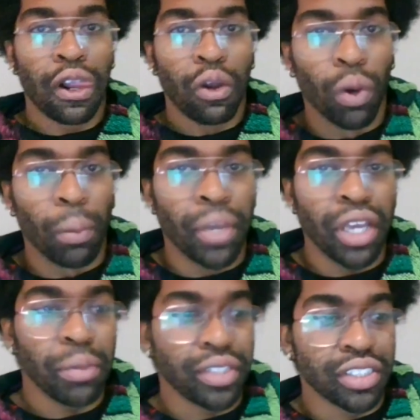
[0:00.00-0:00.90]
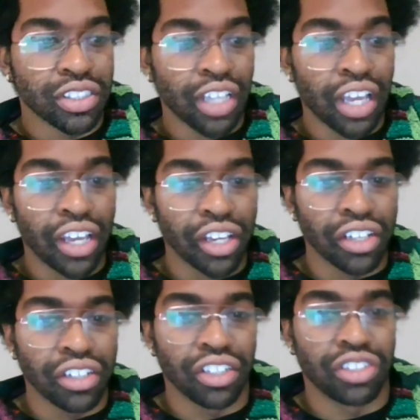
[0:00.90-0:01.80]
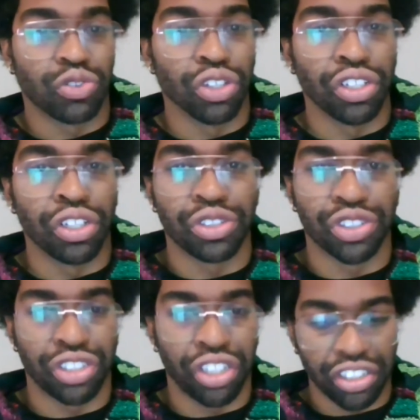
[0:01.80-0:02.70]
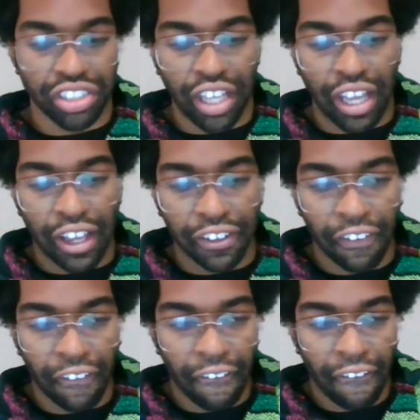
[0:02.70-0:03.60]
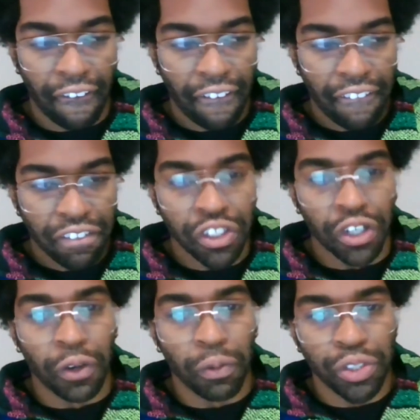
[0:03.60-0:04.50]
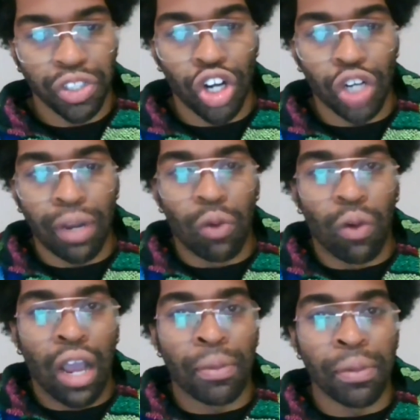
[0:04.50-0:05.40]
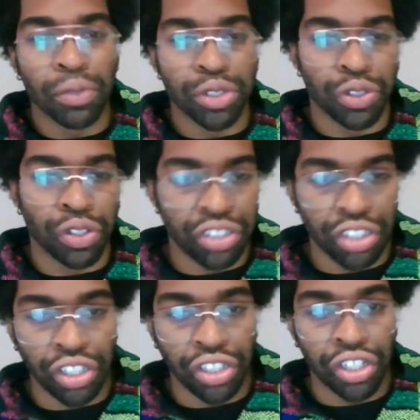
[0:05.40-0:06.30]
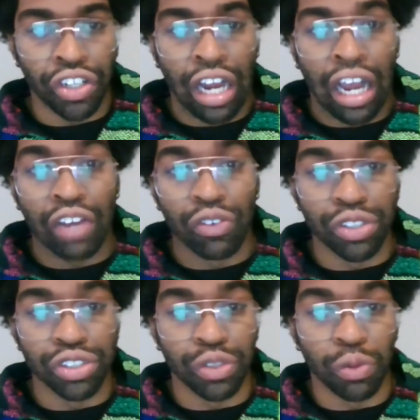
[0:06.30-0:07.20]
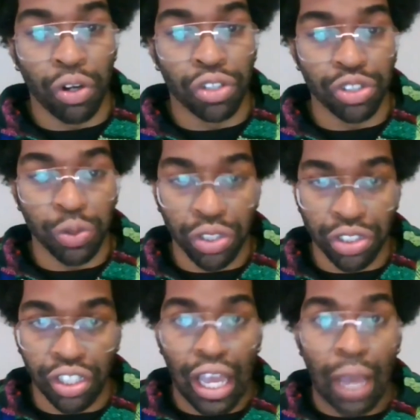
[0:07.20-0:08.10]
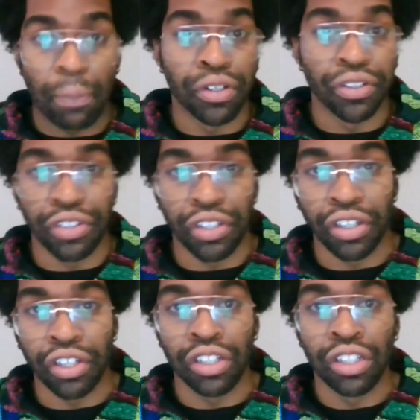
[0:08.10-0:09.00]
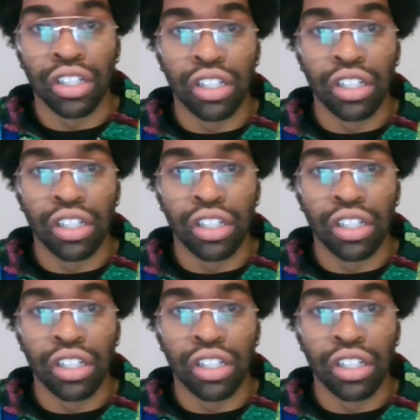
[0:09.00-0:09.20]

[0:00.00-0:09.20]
What made me stay, it's really interesting, is that, you talk about why people join City Year. I originally wanted to do it as a gap year thing,